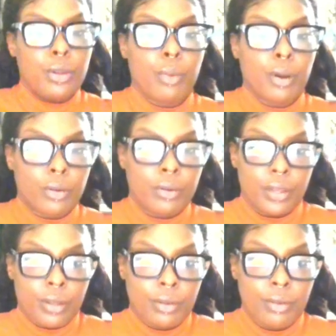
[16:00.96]
you work
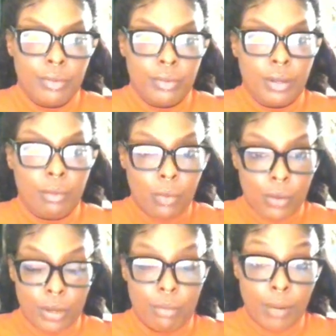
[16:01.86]
on you, the
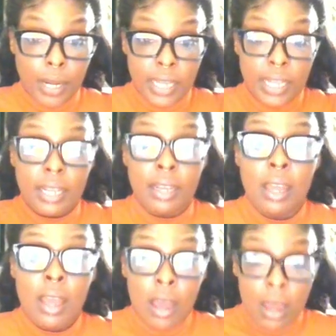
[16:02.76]
more you're bringing in
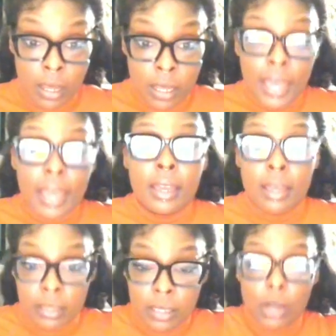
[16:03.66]

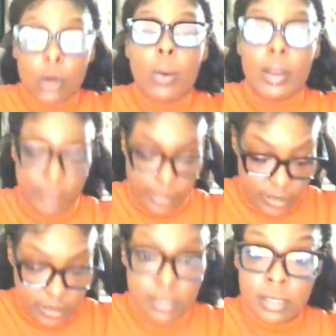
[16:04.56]
the
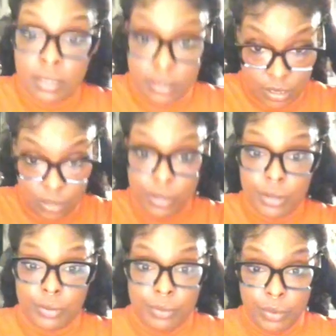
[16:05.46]
equivalent to
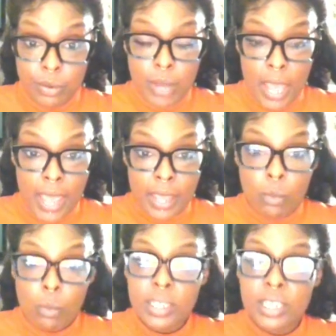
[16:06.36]
you.
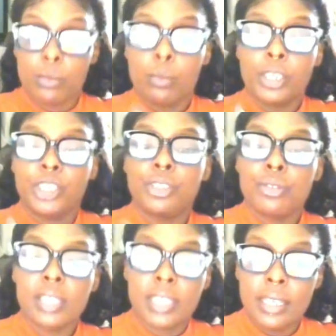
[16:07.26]
Okay, what
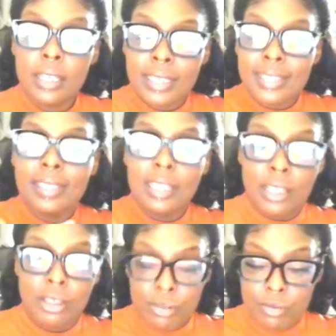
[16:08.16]
you seek is
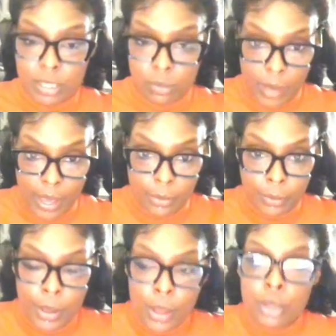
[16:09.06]
seeking you as well.
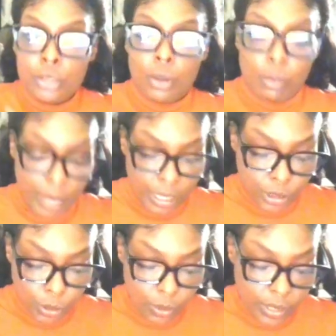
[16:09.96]
So make
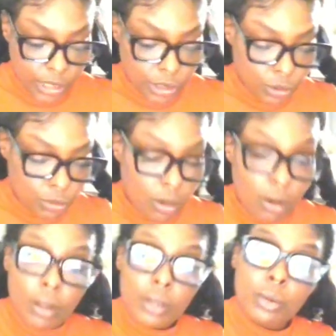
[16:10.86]
sure that you
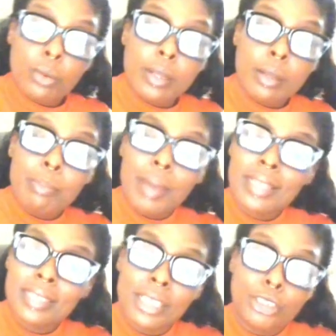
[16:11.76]
are doing the
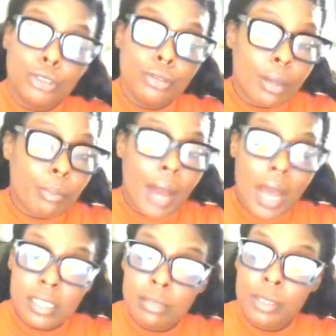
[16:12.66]
best that you can
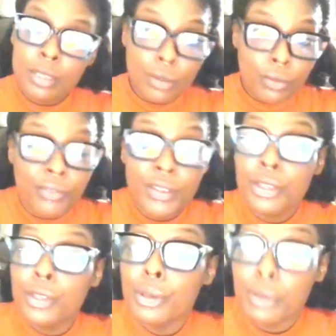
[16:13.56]
possibly do for
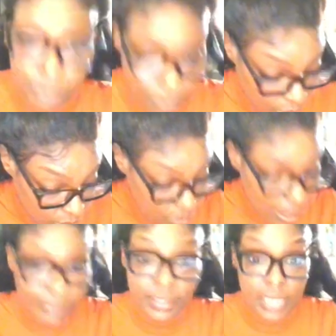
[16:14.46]
you. You
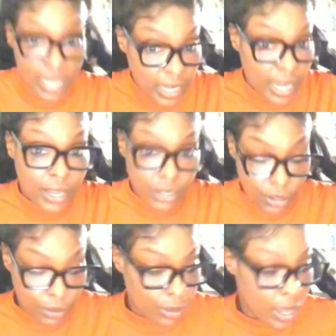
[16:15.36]
have to take care of
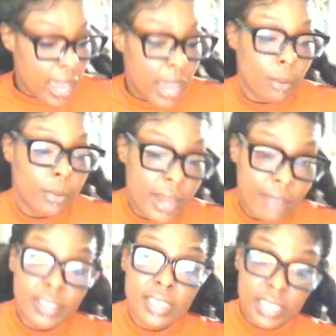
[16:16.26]
you, and
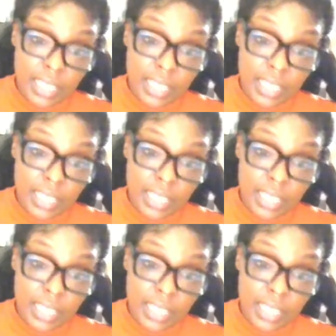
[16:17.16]
whatever